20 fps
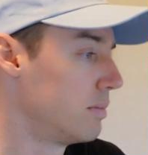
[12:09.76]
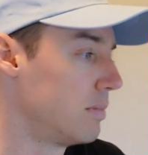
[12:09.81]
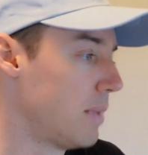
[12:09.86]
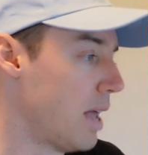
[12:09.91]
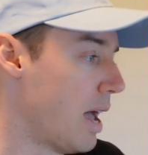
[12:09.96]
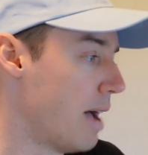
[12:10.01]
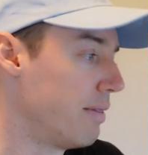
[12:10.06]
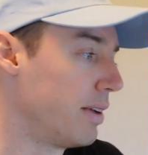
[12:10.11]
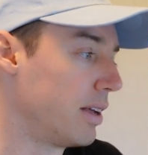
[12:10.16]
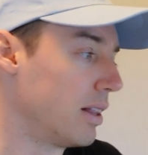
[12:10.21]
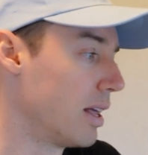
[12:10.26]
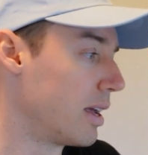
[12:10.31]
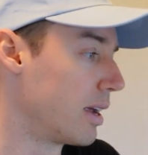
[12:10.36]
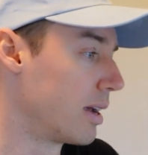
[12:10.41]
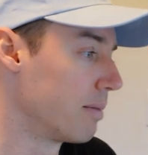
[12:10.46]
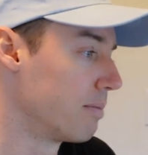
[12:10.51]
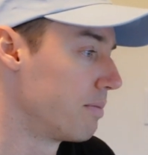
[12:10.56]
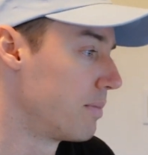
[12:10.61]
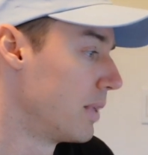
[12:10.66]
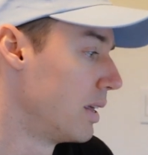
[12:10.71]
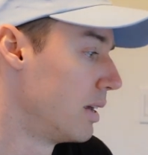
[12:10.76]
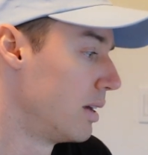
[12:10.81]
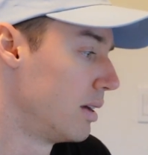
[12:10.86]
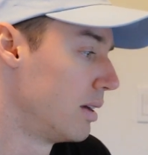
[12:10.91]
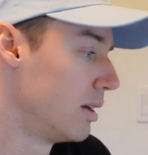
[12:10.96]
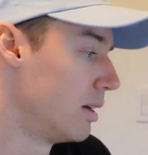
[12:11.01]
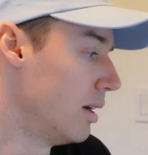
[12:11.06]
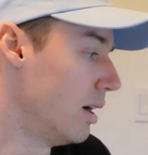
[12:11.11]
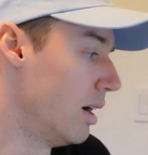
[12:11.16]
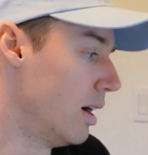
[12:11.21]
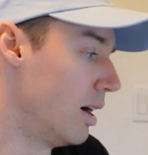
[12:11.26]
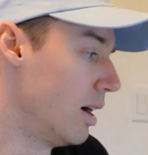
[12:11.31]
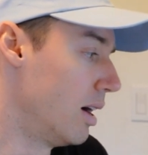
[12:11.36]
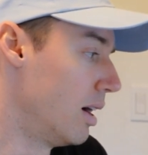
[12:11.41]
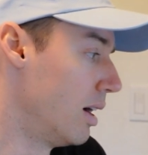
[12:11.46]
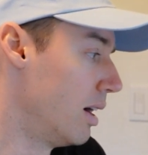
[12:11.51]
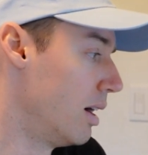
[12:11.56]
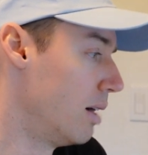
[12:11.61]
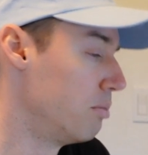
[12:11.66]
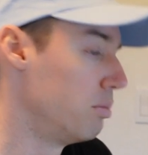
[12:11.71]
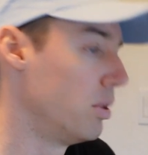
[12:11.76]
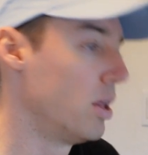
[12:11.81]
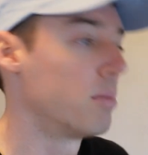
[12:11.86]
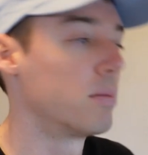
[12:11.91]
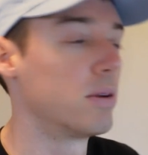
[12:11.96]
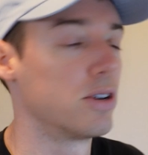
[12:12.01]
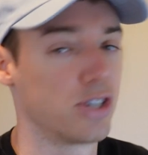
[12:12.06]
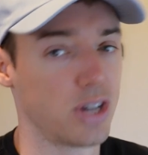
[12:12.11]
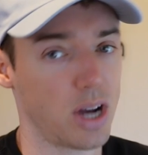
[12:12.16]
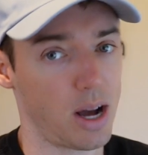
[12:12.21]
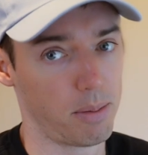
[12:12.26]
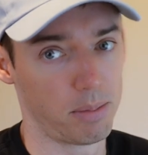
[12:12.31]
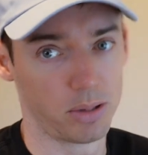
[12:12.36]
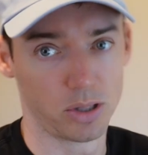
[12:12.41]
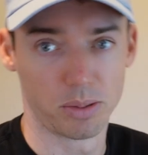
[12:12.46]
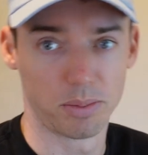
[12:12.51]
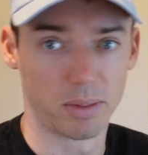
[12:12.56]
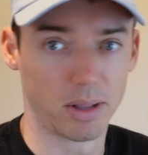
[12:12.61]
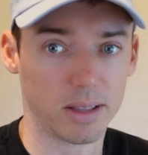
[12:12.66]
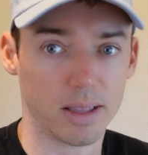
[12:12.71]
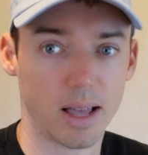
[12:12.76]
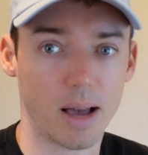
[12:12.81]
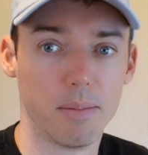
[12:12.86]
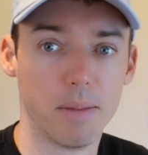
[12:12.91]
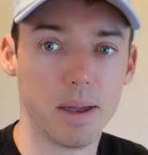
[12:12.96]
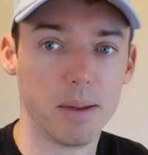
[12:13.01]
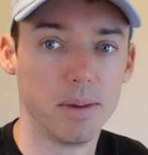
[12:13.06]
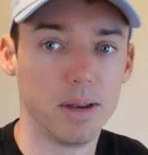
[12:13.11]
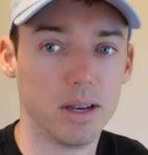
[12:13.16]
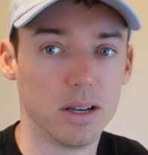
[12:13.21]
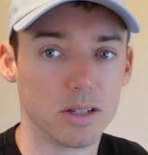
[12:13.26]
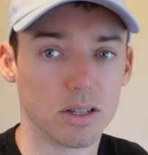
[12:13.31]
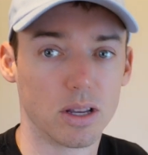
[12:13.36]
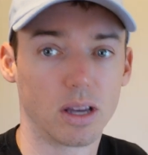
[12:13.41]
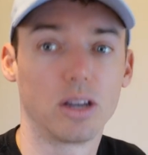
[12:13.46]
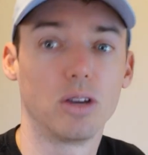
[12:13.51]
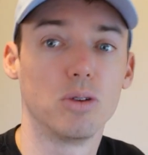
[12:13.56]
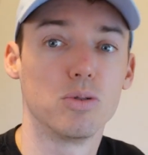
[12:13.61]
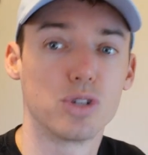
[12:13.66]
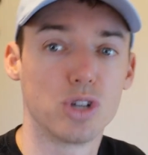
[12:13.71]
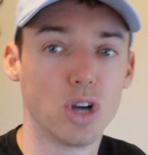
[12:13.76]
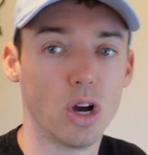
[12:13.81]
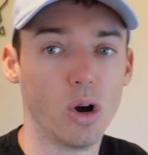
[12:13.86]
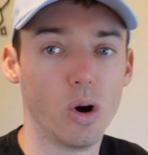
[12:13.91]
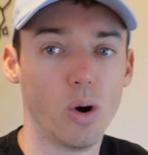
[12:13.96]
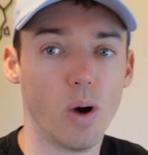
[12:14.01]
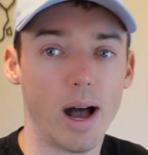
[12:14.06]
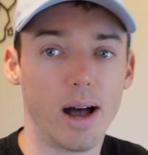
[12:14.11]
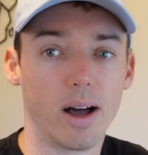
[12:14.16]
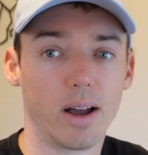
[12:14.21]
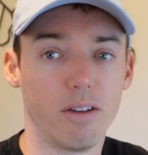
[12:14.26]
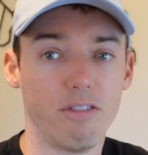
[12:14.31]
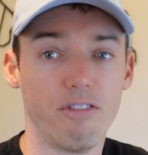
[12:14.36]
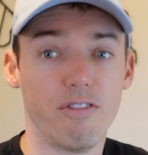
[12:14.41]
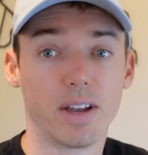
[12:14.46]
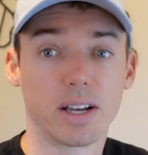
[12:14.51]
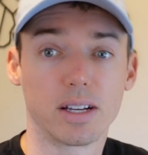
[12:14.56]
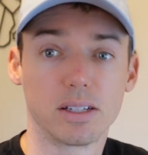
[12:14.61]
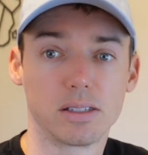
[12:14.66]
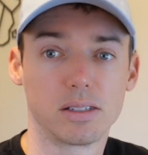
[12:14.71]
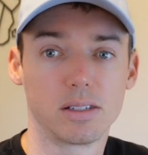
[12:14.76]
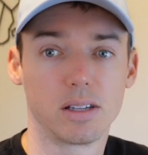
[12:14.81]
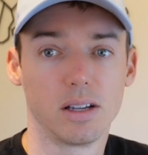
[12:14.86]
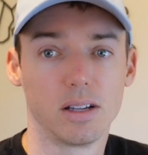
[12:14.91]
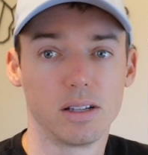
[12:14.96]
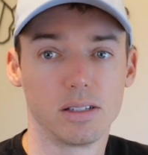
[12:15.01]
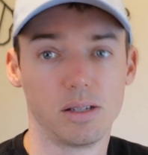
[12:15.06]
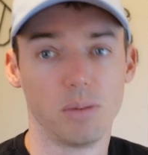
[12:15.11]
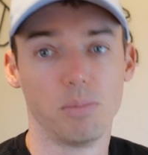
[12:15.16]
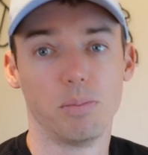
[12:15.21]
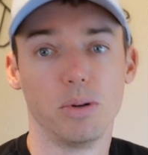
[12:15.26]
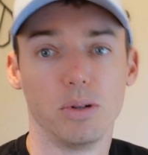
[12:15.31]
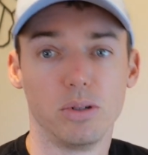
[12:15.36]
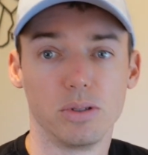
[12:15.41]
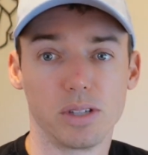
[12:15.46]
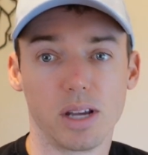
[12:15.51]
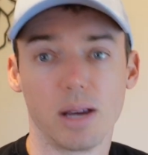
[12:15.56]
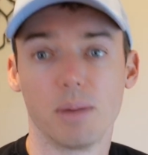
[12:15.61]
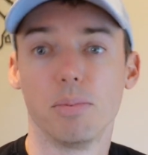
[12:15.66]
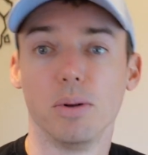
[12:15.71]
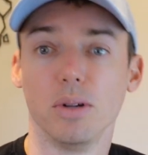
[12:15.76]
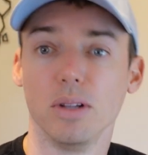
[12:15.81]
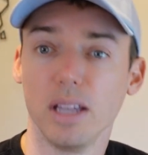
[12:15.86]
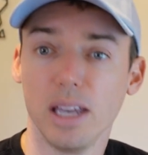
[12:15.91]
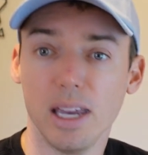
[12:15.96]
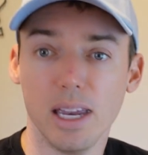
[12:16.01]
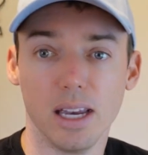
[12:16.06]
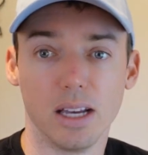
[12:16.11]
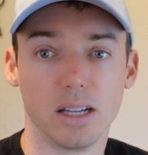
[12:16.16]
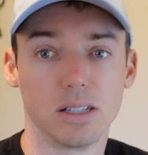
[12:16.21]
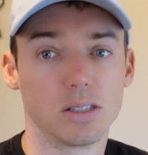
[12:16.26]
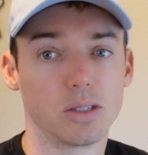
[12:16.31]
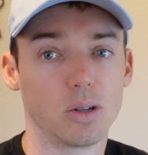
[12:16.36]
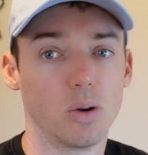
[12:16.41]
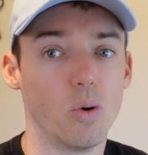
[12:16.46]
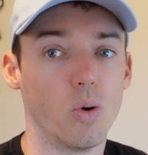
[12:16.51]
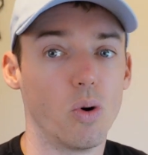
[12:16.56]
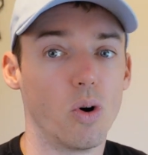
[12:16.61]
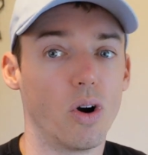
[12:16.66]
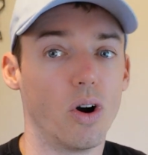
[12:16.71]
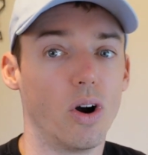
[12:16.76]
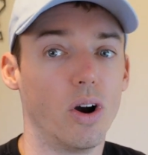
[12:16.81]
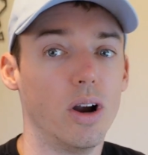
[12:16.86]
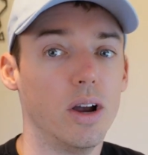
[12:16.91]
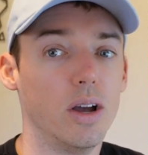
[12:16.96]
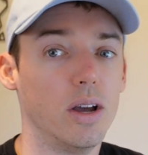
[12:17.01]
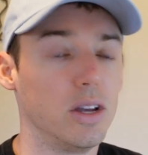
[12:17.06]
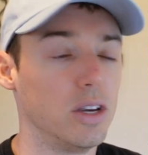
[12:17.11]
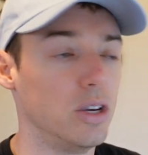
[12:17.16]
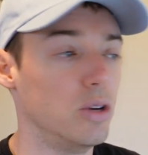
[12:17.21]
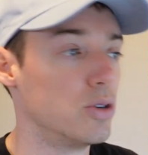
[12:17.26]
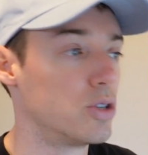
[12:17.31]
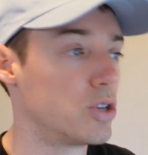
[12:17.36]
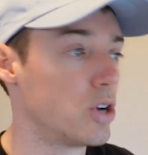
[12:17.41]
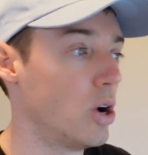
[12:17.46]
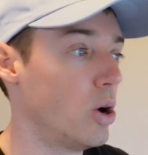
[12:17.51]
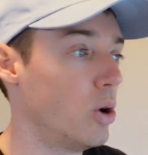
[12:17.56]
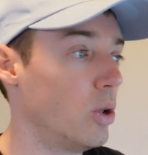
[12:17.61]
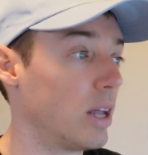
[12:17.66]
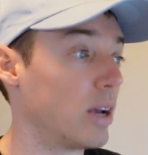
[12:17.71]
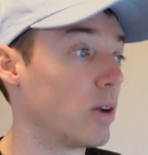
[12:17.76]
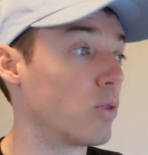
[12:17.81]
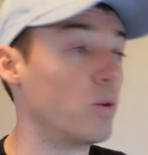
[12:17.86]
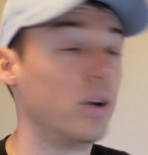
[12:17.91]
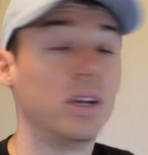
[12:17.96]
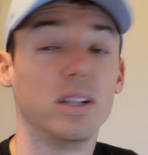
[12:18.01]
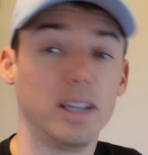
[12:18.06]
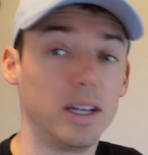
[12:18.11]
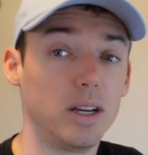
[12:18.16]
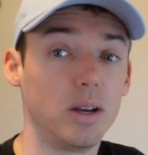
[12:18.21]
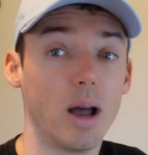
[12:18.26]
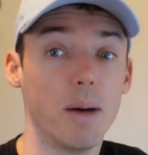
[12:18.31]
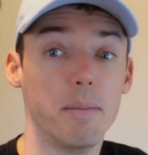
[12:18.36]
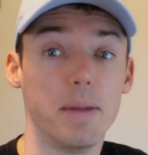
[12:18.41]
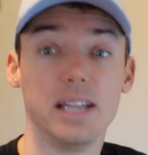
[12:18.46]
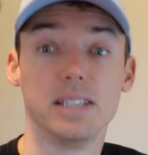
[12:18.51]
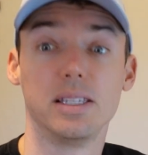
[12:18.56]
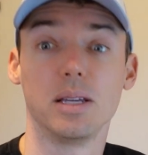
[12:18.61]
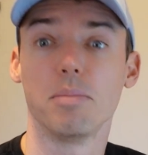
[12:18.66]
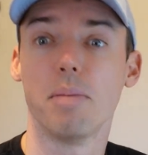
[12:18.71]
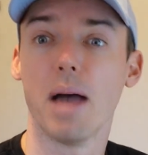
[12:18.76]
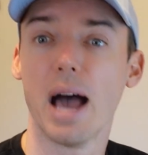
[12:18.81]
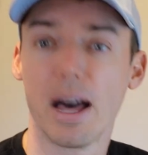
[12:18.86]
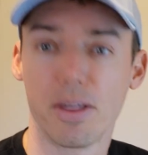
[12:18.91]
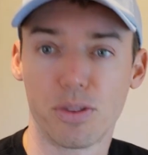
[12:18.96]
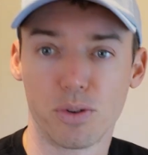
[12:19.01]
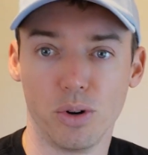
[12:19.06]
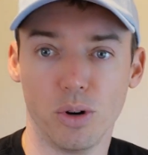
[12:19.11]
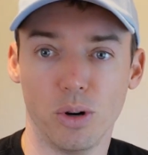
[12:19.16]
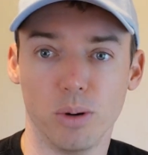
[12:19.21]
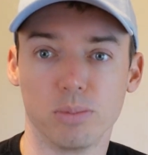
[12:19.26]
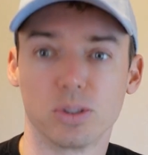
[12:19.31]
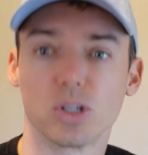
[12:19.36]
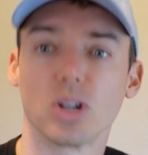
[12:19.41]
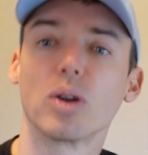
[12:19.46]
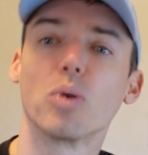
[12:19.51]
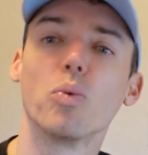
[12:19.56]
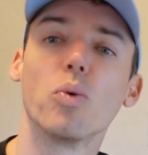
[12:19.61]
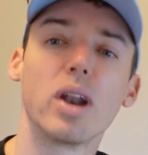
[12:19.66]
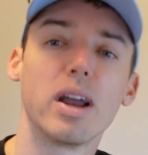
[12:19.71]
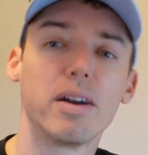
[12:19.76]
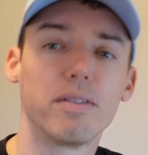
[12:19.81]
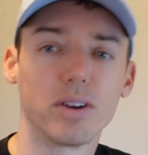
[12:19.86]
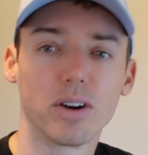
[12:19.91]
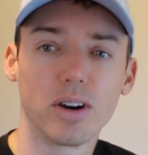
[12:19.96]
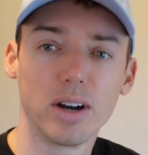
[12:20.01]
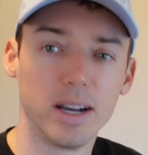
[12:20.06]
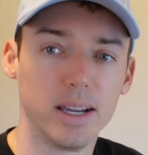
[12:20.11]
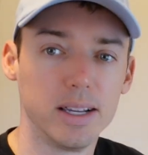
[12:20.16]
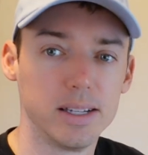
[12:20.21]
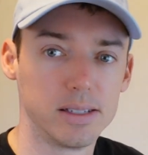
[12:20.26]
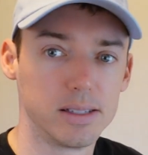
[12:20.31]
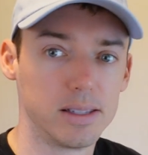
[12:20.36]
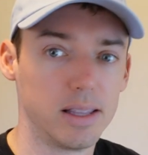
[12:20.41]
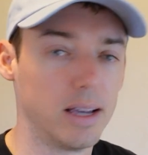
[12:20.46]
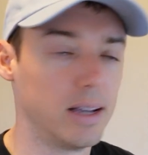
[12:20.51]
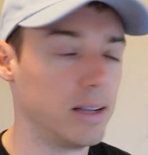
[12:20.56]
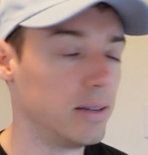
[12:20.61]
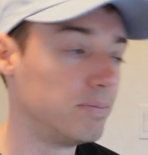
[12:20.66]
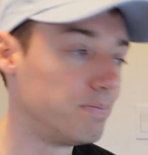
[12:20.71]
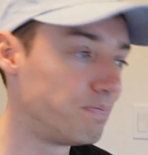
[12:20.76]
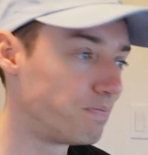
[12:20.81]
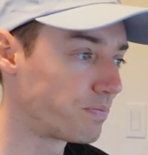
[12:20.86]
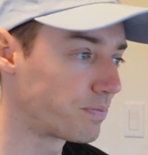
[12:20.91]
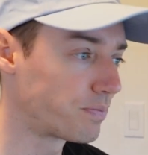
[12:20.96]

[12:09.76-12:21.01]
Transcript: having like a plumber shop or something like that, maybe it's like you show how to fix simple sample leaks, or you show like really amazing bathrooms, or like whatever it is that